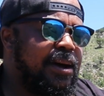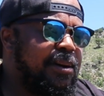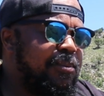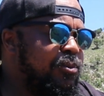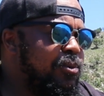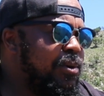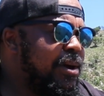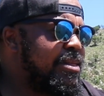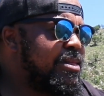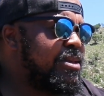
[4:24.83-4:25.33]

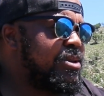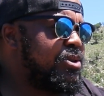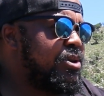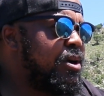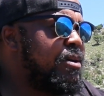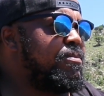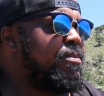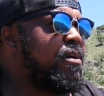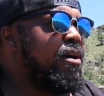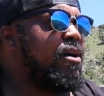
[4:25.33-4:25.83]
We're at the
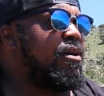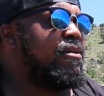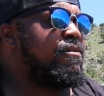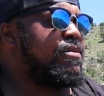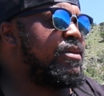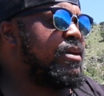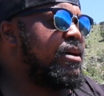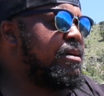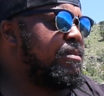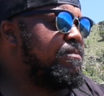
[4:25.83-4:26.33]
top
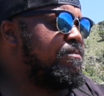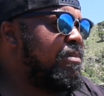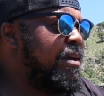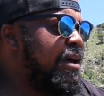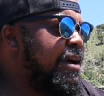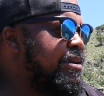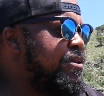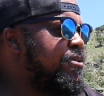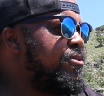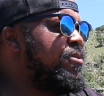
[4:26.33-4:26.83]
of the
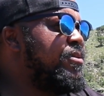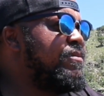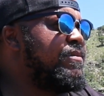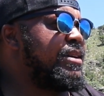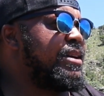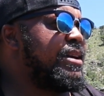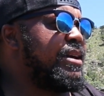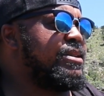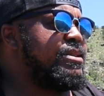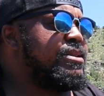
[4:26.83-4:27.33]
BLYDE
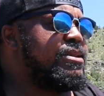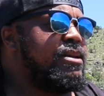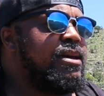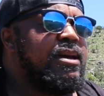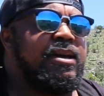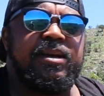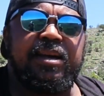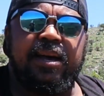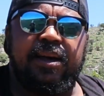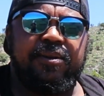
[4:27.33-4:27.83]
River Canyon.
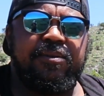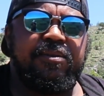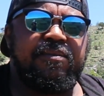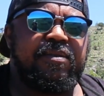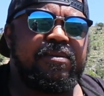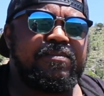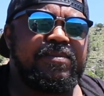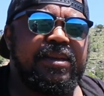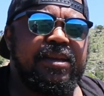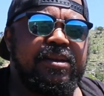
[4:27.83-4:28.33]
I don't know
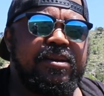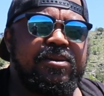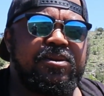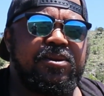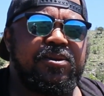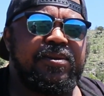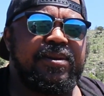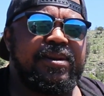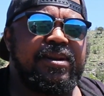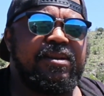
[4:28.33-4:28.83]
if I'm saying it
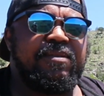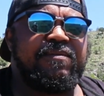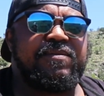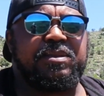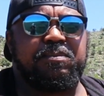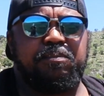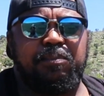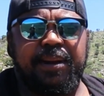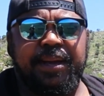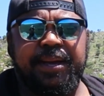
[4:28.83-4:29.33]
correctly, if
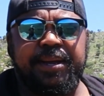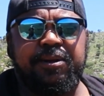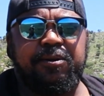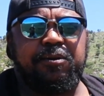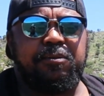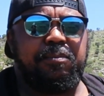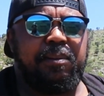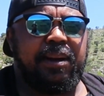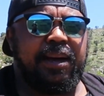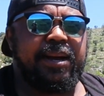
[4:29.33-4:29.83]
it's BLYDE
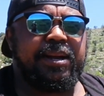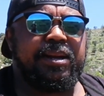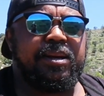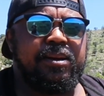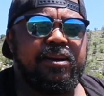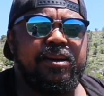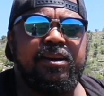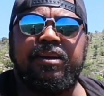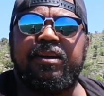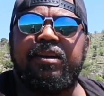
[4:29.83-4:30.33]
or
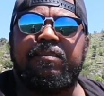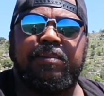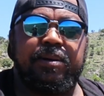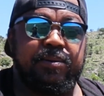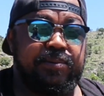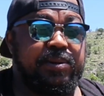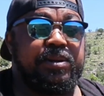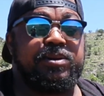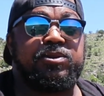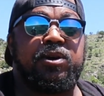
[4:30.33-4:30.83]
BLYDE,
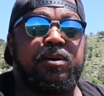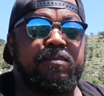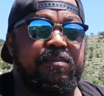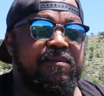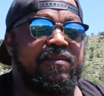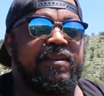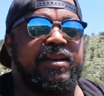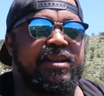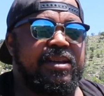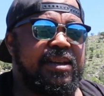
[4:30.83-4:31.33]
but we're on top
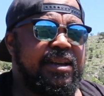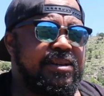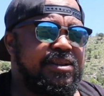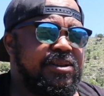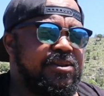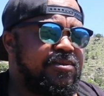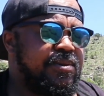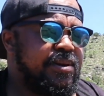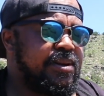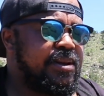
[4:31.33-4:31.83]
of that
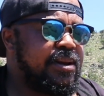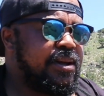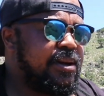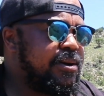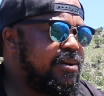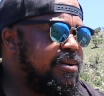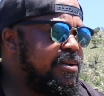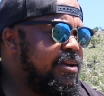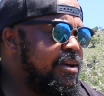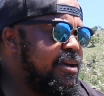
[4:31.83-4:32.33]
canyon right
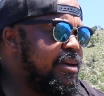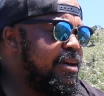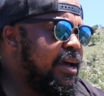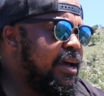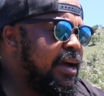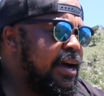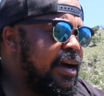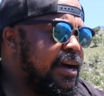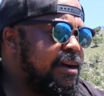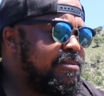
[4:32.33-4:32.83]
now.
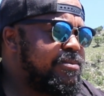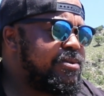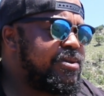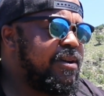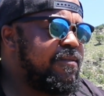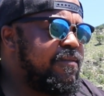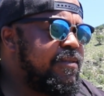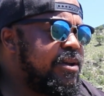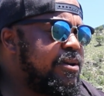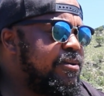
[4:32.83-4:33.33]
I'm
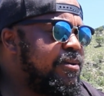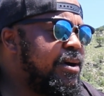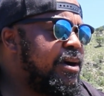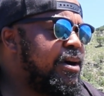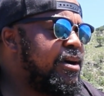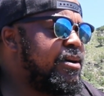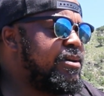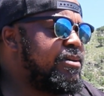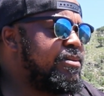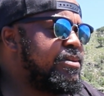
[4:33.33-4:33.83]
traveling
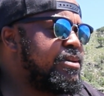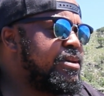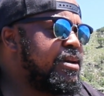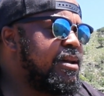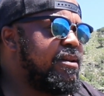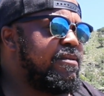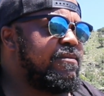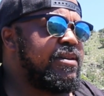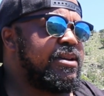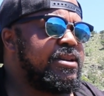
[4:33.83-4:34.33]
around,
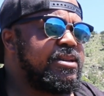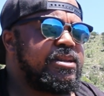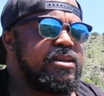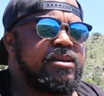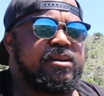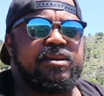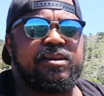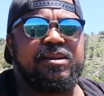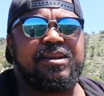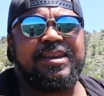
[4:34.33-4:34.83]

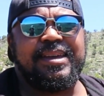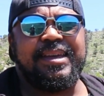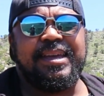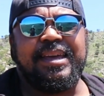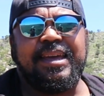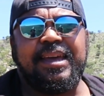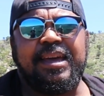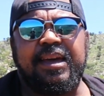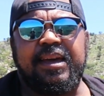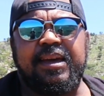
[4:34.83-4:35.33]
gallivanting,
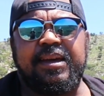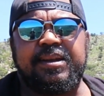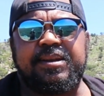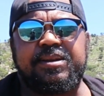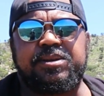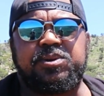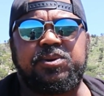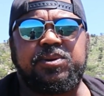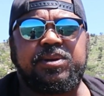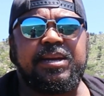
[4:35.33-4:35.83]

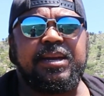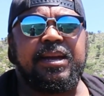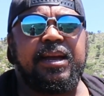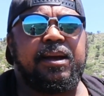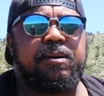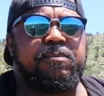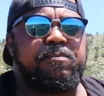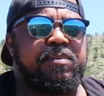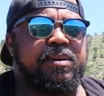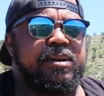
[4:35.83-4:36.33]
and cooking
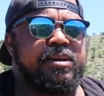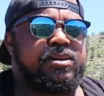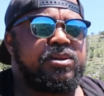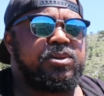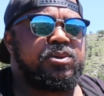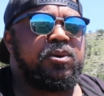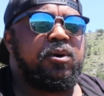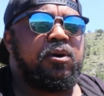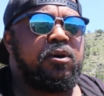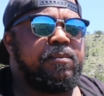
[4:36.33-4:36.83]
up a
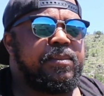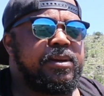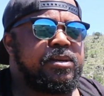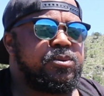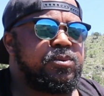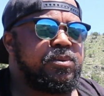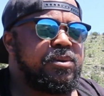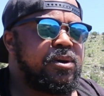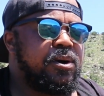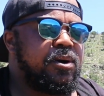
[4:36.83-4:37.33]
storm
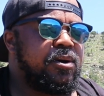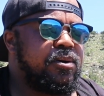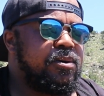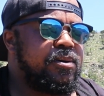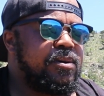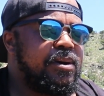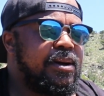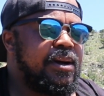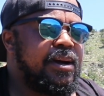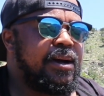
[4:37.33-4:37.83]
as we
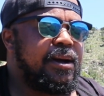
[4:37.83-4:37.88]
go.